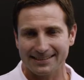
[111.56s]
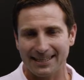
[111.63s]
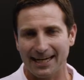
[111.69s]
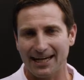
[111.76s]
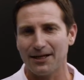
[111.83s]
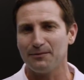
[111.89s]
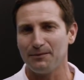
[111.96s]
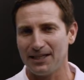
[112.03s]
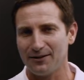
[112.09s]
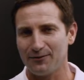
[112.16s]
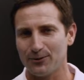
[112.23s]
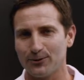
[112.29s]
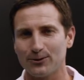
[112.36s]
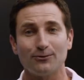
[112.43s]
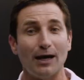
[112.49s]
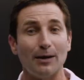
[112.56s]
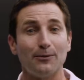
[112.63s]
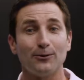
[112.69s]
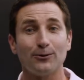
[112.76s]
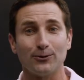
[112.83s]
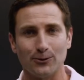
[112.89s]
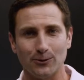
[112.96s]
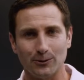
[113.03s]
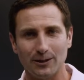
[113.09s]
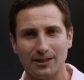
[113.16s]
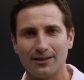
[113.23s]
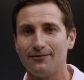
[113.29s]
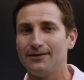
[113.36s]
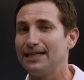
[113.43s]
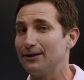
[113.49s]
VistaScan Mini View two point
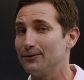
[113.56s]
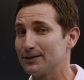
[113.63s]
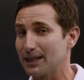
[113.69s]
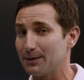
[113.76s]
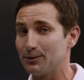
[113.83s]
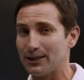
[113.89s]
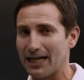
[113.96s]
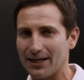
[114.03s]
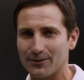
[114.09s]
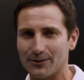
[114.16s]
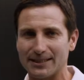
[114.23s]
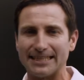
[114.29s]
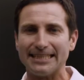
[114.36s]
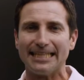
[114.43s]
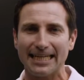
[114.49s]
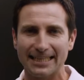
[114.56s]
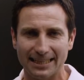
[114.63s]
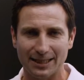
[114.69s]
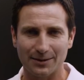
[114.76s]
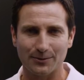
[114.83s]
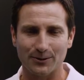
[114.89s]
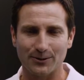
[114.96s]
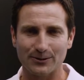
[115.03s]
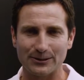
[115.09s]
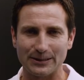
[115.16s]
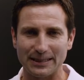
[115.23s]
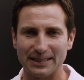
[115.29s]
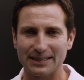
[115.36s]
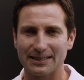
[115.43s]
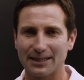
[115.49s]
oh is manufactured at our site in Gechingen.